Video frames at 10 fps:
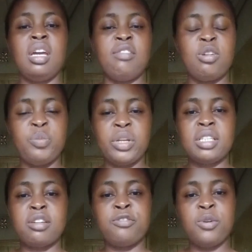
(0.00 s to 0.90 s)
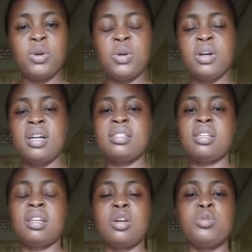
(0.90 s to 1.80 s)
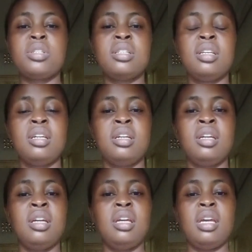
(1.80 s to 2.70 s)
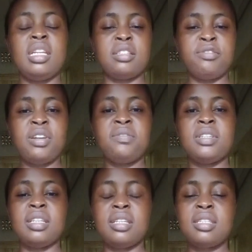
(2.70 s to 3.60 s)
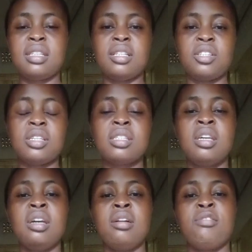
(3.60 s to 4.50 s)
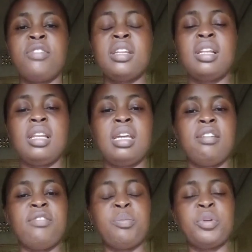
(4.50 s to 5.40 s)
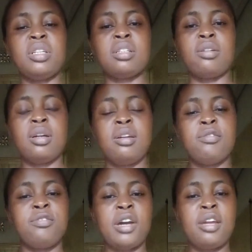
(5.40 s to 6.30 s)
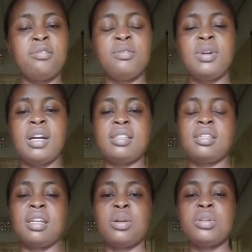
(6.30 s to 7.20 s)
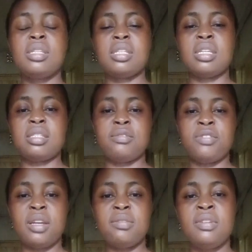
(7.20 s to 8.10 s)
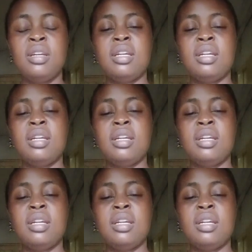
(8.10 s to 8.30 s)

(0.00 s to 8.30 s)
Evaporator 4 has around 85 degrees Celsius. Finally, evaporator 5 has around 65